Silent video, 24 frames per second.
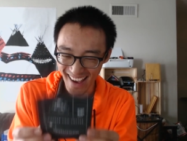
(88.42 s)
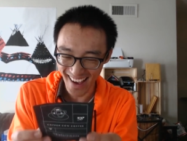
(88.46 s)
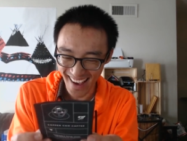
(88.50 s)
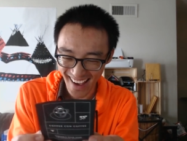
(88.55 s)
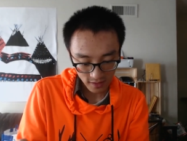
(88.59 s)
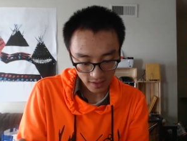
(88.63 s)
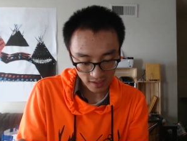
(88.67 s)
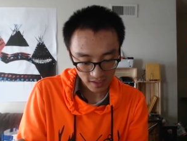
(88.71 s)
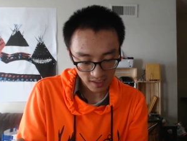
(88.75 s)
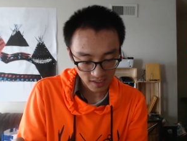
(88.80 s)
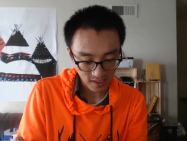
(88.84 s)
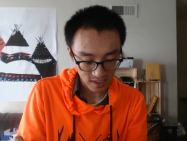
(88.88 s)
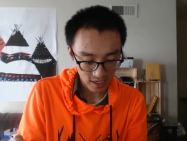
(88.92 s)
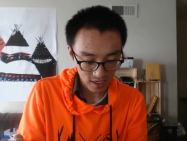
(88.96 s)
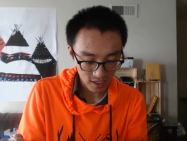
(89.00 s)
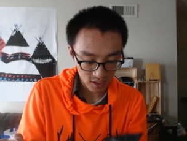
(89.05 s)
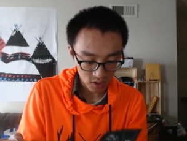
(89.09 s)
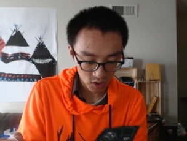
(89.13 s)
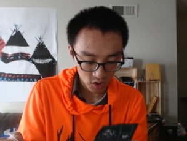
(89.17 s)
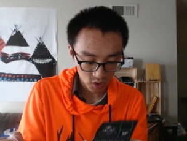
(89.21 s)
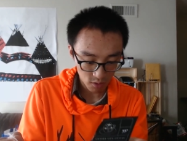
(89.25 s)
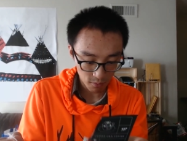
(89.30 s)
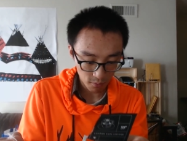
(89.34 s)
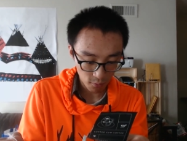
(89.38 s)
This
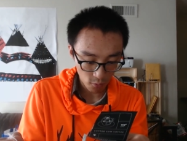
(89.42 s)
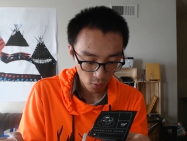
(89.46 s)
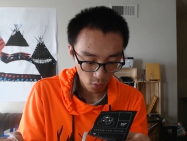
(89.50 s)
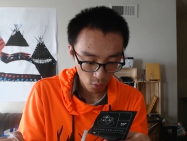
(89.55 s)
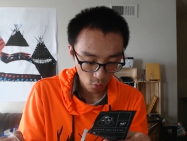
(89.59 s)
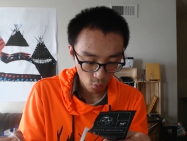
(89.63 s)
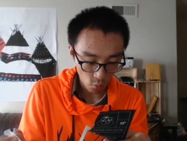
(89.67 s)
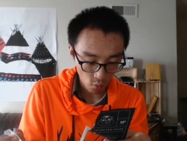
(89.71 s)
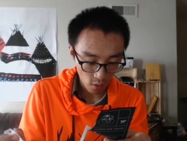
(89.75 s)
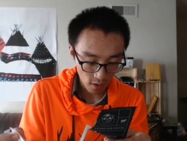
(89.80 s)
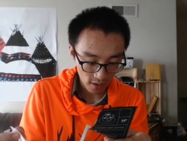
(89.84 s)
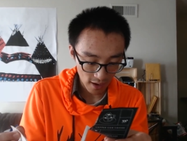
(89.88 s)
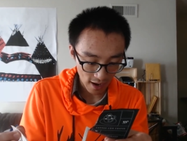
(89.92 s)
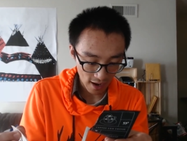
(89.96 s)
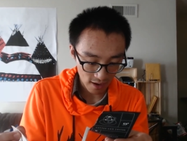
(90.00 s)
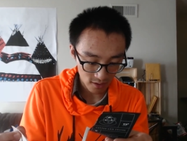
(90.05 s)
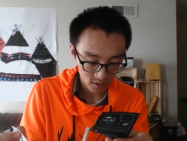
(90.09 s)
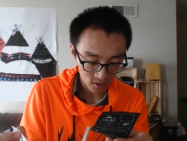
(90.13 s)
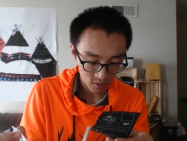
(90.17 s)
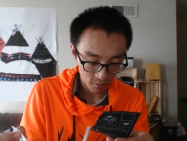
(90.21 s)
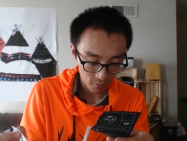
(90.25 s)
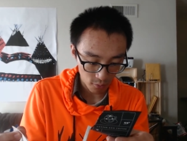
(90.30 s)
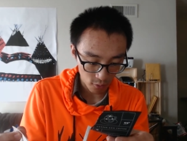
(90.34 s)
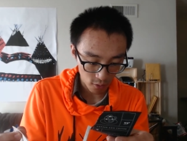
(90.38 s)
says you pour 1
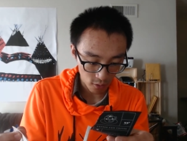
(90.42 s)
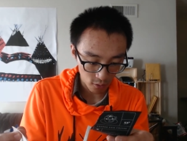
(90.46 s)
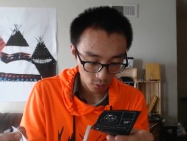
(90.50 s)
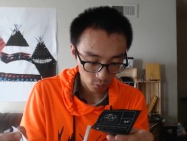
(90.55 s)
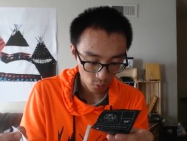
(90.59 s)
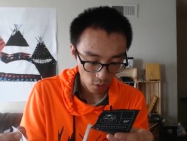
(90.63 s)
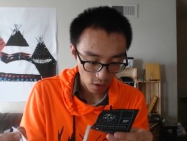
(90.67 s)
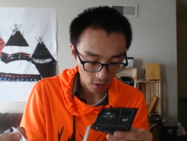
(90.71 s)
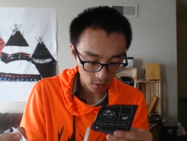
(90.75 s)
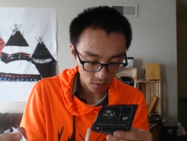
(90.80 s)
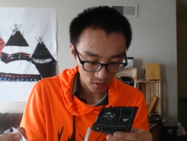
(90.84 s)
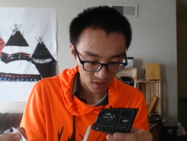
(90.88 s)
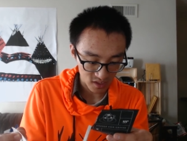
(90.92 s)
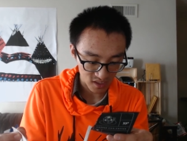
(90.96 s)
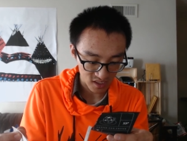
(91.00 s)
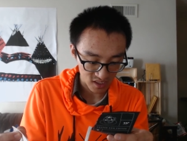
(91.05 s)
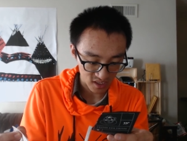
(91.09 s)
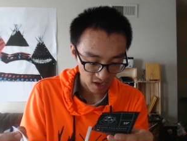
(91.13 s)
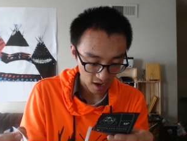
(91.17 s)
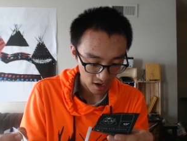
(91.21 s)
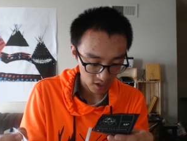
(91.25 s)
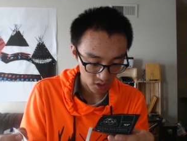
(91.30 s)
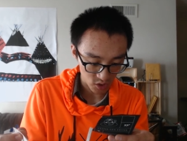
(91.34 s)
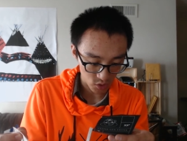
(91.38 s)
ounce of boiled water to
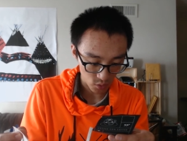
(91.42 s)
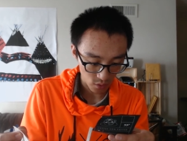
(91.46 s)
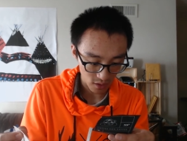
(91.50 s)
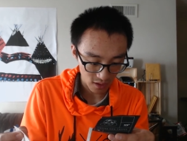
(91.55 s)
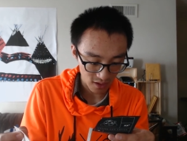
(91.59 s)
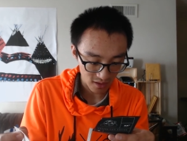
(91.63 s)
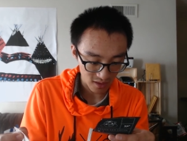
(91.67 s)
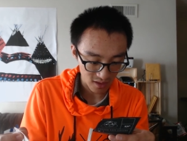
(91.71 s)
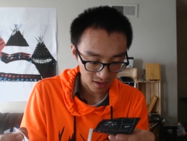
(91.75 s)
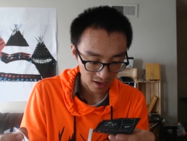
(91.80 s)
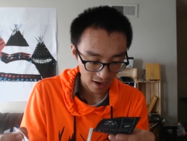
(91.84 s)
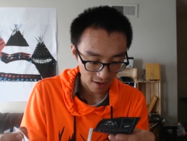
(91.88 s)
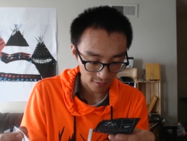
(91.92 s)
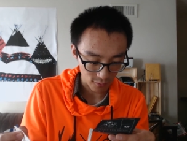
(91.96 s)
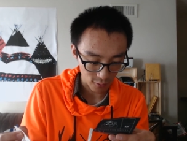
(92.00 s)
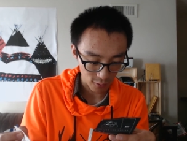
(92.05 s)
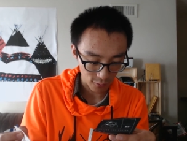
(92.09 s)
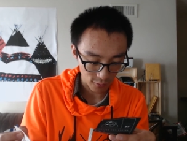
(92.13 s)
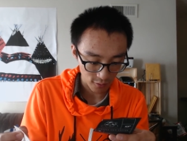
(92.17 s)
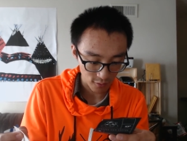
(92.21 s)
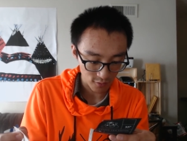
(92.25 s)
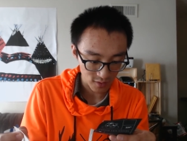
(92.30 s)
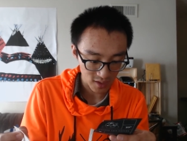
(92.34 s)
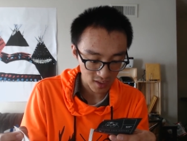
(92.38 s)
saturate it, then after
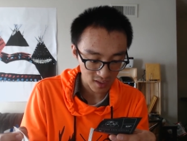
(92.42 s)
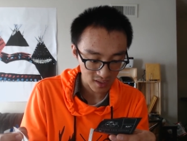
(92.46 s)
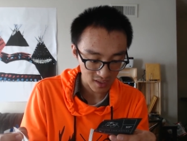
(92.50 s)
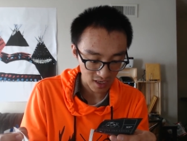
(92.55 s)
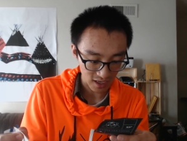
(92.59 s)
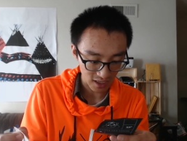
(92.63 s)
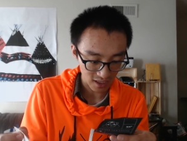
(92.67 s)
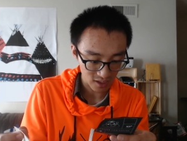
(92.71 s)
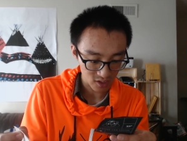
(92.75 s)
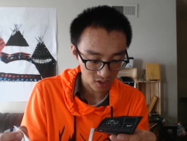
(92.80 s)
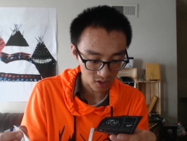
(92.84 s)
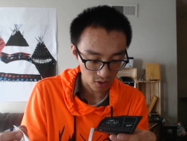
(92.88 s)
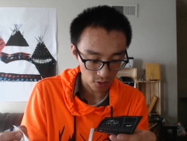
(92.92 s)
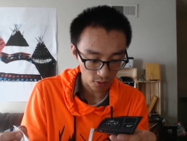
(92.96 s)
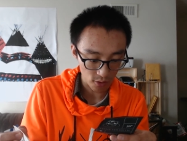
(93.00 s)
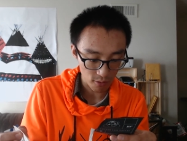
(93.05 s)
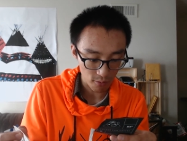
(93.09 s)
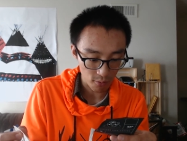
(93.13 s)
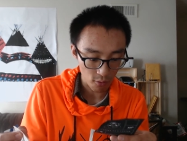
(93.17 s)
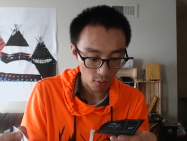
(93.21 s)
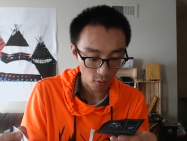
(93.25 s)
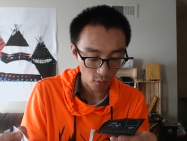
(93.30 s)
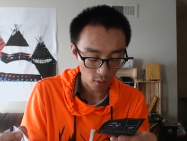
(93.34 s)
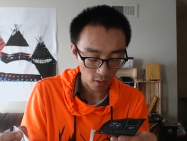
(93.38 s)
15 seconds slowly
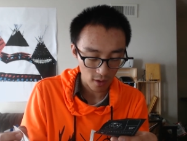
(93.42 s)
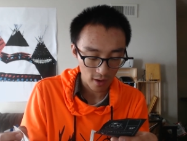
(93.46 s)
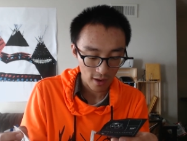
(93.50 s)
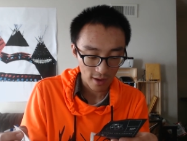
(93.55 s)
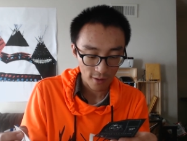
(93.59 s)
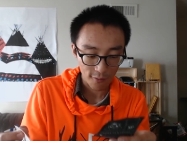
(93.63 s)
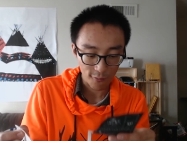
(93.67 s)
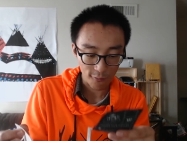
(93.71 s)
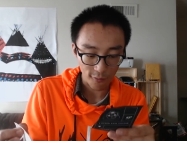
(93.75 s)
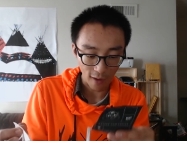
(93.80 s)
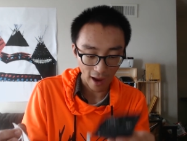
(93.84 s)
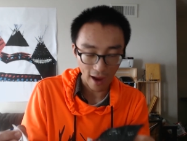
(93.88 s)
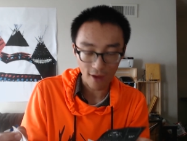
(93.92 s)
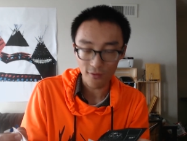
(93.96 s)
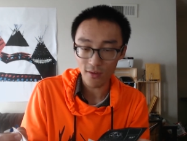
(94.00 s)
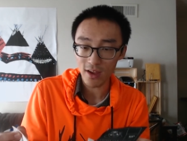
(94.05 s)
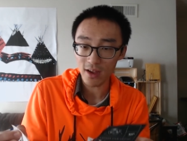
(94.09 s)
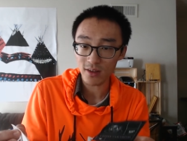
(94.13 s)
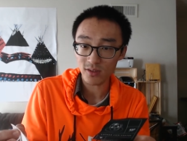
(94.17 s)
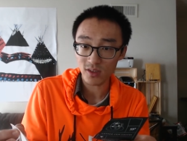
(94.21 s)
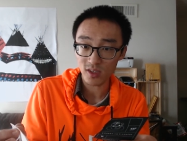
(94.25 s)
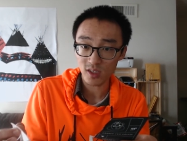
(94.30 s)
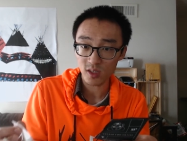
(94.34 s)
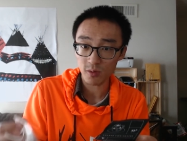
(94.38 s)
pour 5
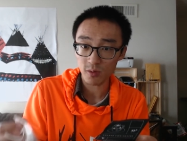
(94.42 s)
ounces,